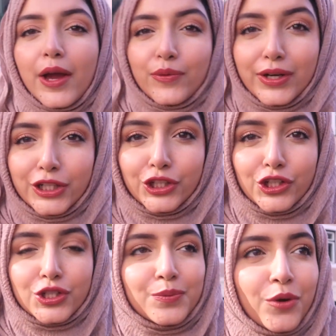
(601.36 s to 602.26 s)
I really should
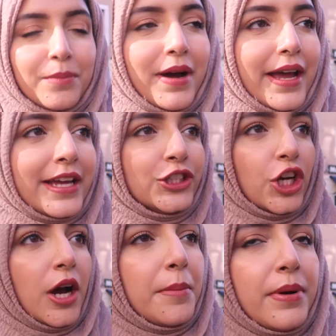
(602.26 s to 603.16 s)
have just brought my
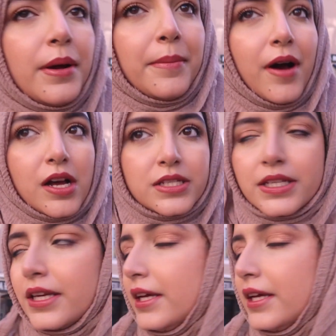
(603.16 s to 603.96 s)
hijab mask.